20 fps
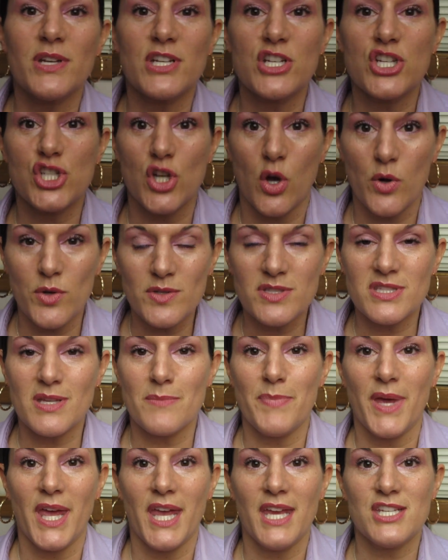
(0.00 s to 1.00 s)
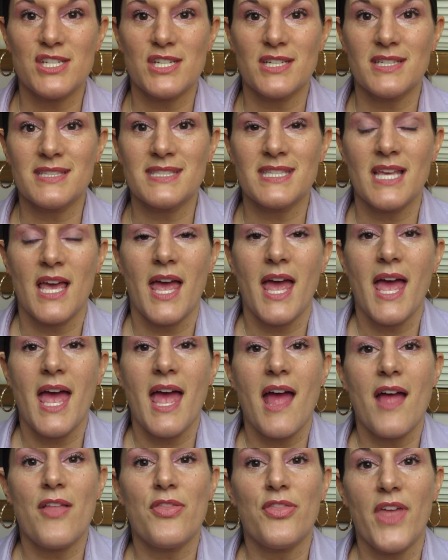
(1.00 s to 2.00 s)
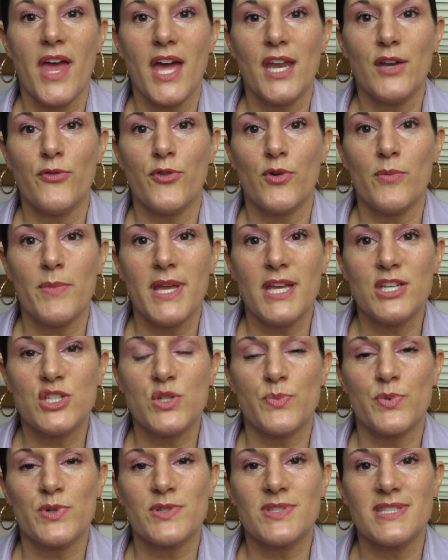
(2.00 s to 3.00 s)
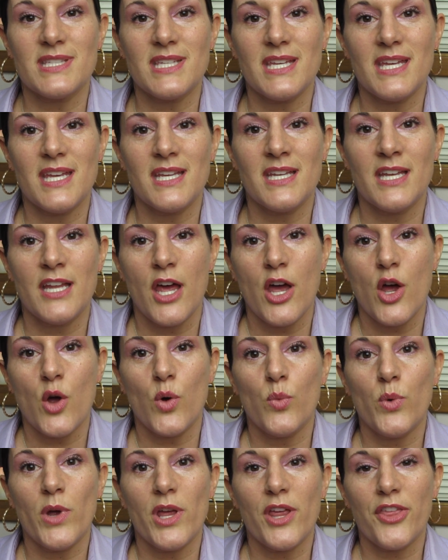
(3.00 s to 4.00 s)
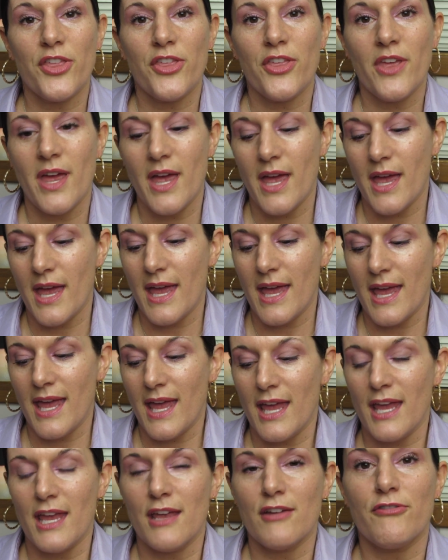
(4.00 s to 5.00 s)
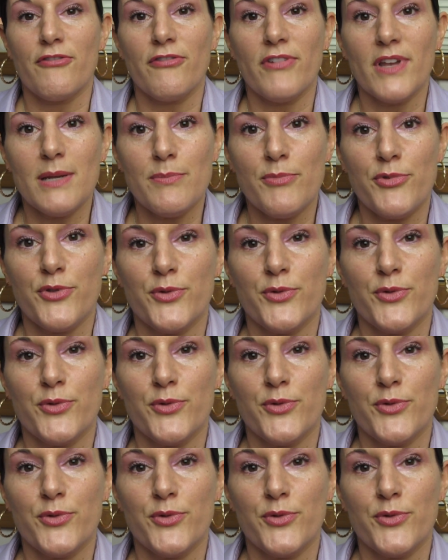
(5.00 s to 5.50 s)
and to show you some pages, and then for me to proceed with a flip